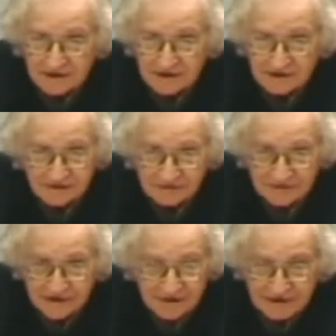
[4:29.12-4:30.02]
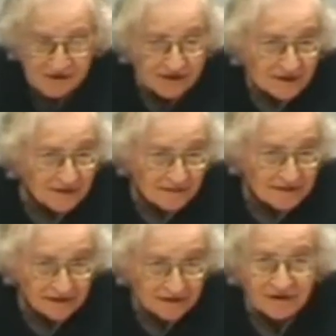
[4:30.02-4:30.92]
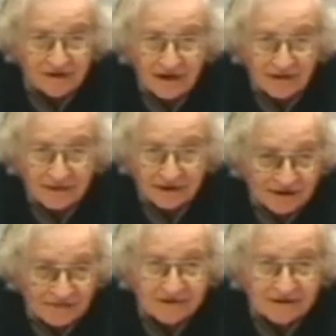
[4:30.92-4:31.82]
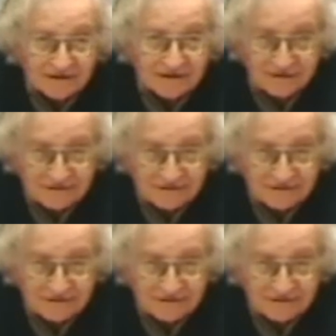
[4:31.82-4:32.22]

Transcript: If anybody said that of any other topic, they'd be